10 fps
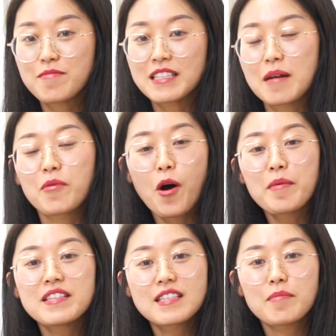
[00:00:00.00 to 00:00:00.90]
me some
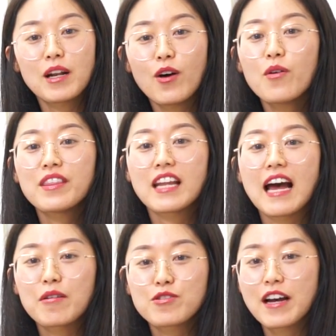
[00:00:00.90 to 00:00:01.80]
comments below, and then
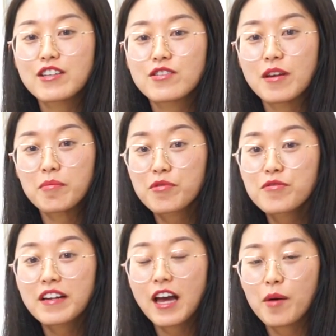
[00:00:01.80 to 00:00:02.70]
I will try to
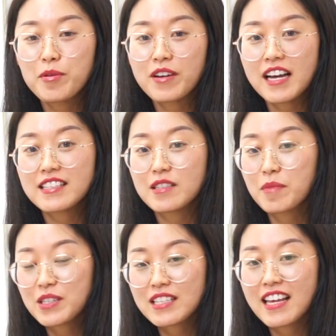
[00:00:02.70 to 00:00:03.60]
improve and help you guys as
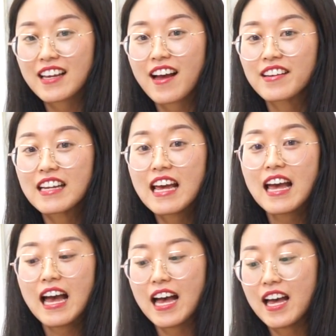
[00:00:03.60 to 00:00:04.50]
much as I can.
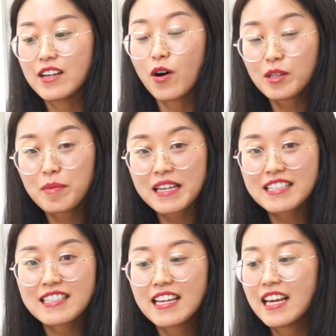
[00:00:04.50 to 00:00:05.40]
And all the
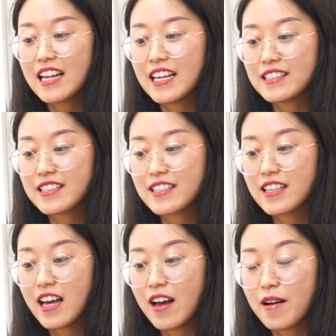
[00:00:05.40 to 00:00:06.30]
best. Let's
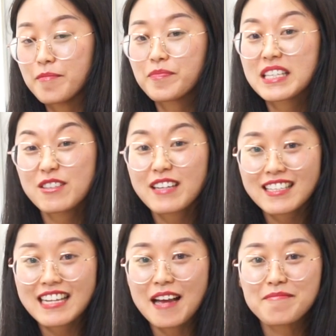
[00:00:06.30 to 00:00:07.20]
see you
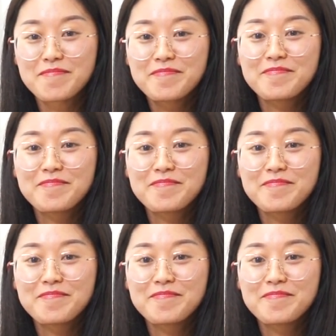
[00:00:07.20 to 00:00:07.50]
next time.